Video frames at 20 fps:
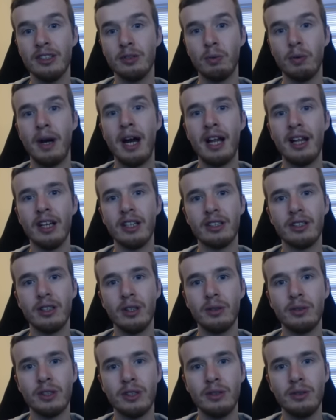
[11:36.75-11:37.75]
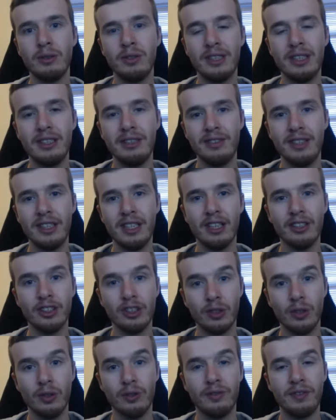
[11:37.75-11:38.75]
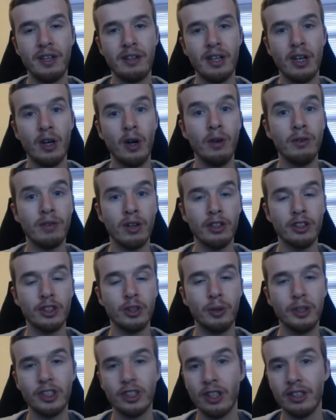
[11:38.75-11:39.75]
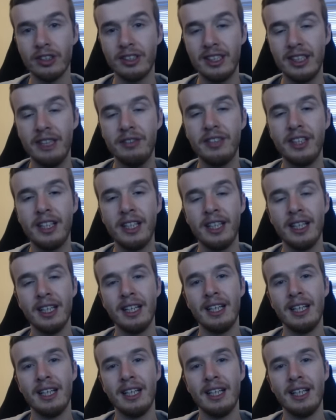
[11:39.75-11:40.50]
well at GosuTV_Faeria over on twitch.tv.